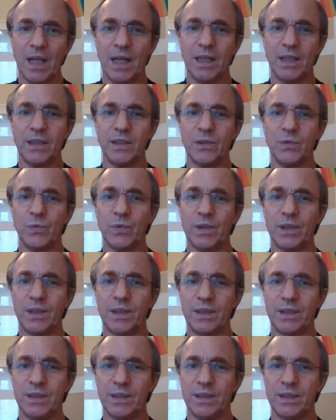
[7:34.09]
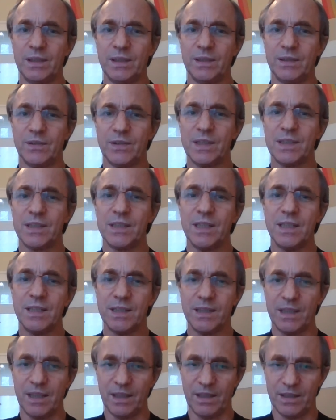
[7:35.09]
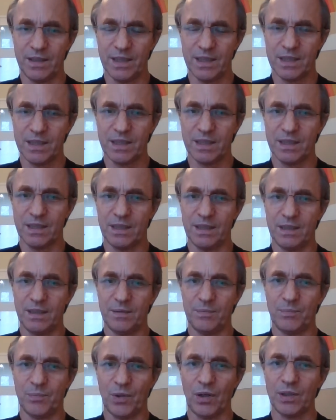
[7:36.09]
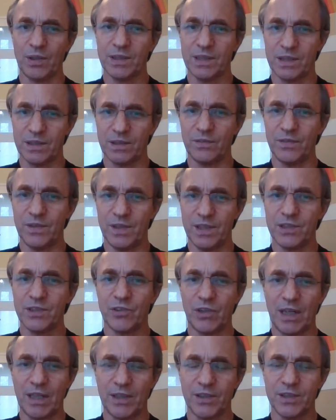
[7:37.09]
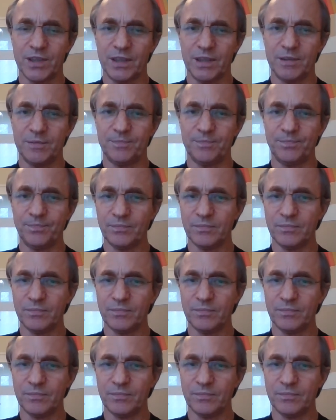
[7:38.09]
and were resisting this process of destruction.